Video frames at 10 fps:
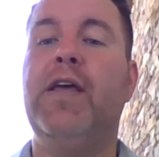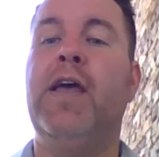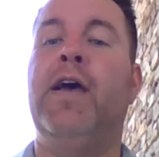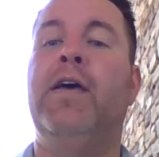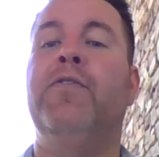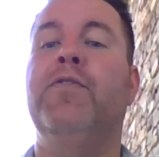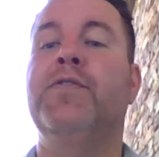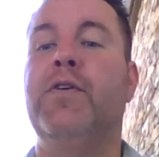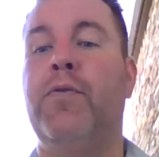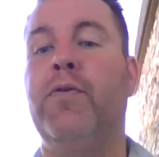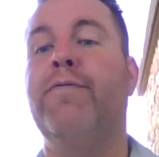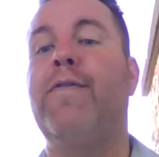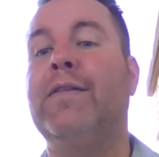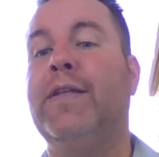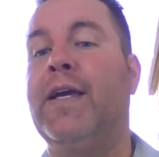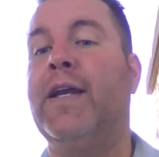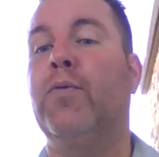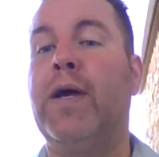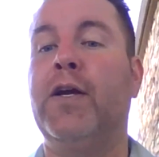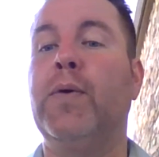And so they're finally
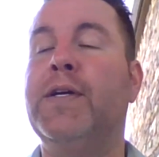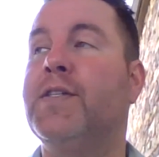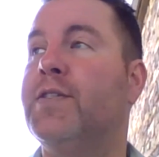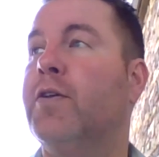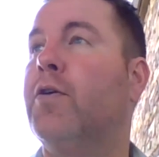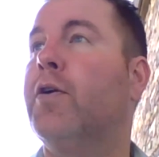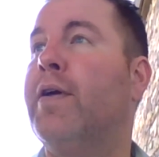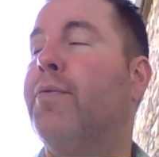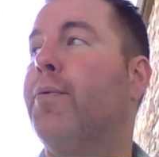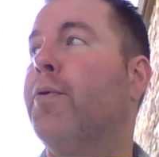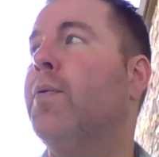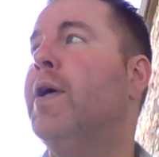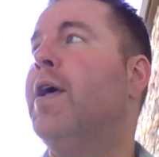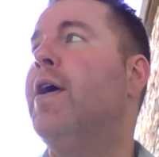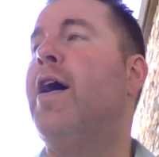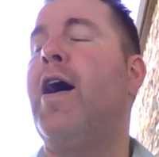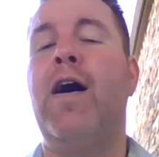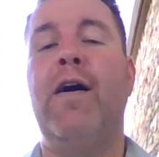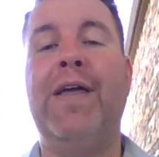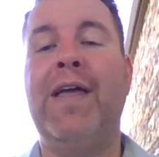getting rate increases that are going through.
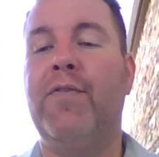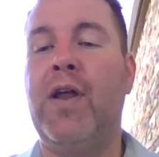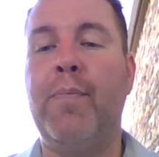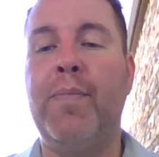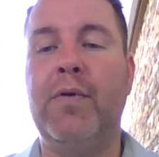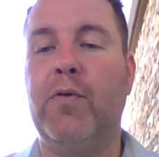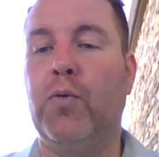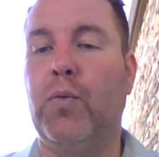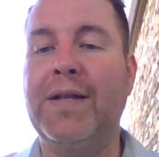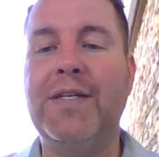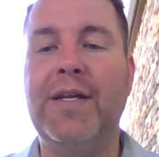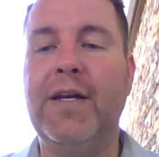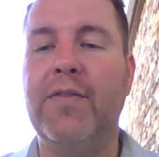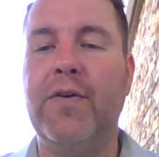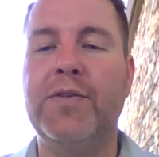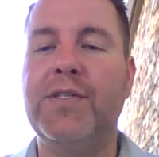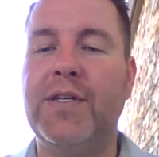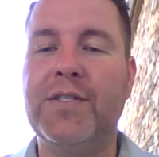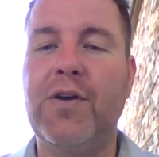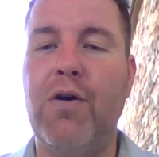They have not been granting any of those
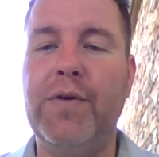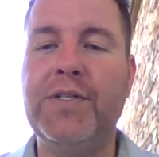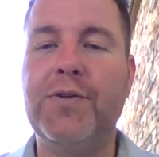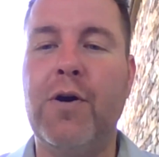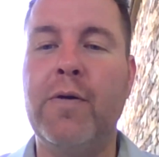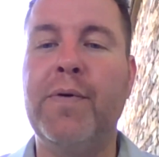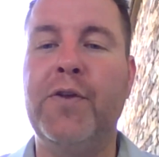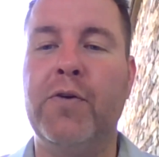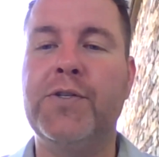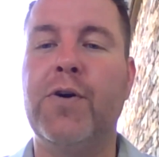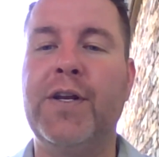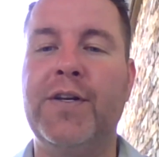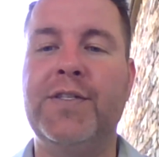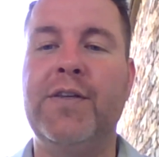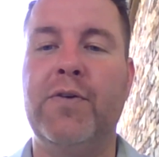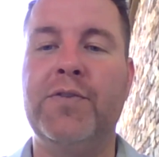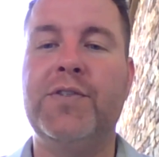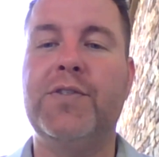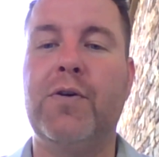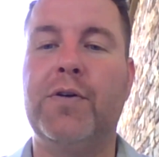since COVID started, but you're starting to see
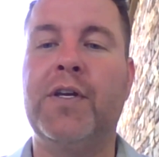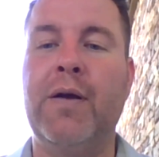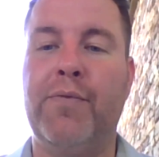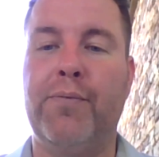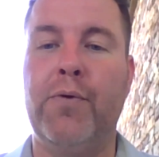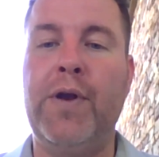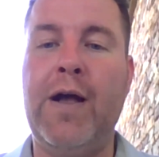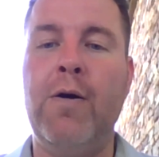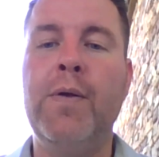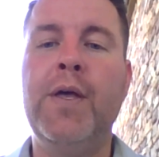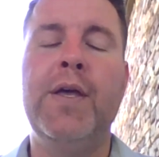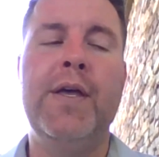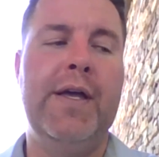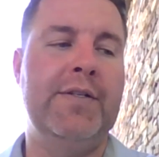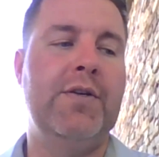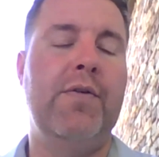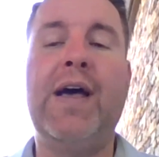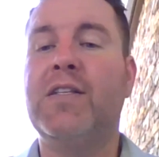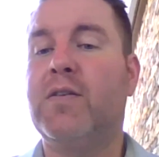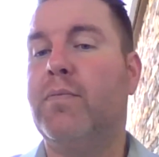those start to come through now. And so
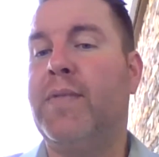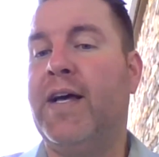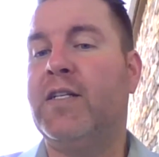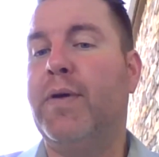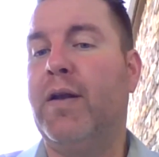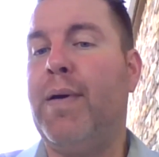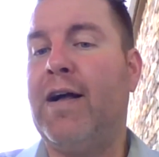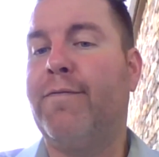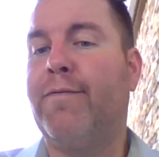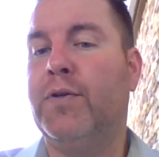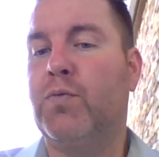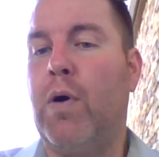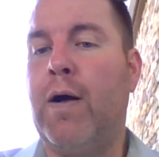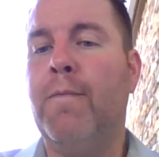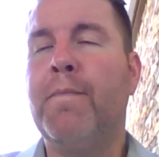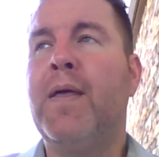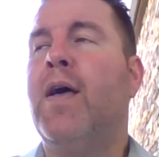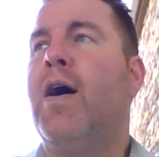that's been impactful as well.